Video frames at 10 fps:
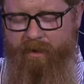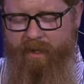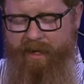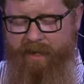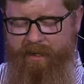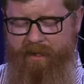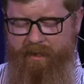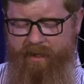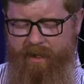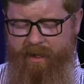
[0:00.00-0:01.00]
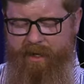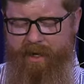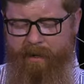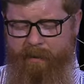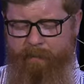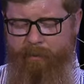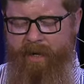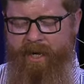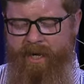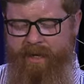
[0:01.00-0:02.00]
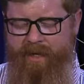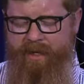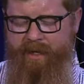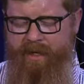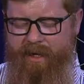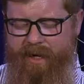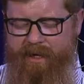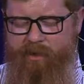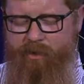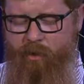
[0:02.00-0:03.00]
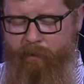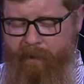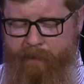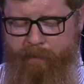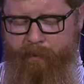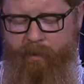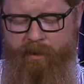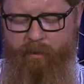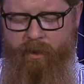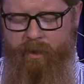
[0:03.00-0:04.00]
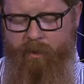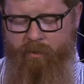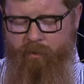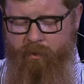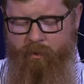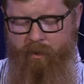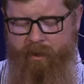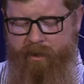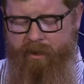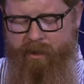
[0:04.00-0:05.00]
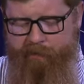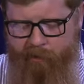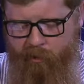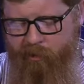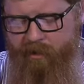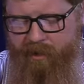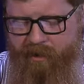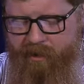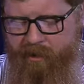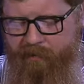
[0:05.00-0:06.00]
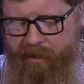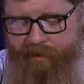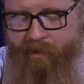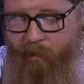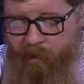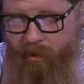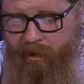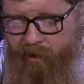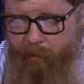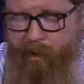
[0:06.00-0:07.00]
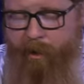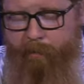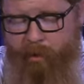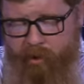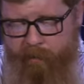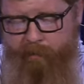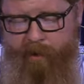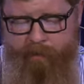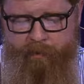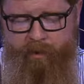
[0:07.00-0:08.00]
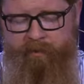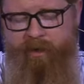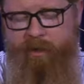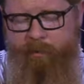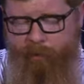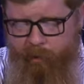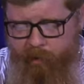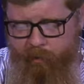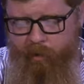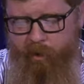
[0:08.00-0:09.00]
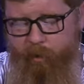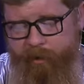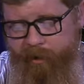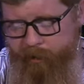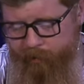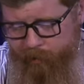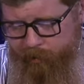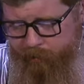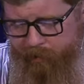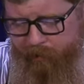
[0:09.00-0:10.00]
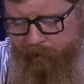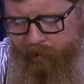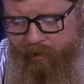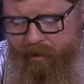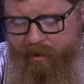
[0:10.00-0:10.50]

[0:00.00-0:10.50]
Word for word: And God, I, I pray as your people, as we go through the difficult seasons of life, they will come. We are broken people living in a broken world with other broken people.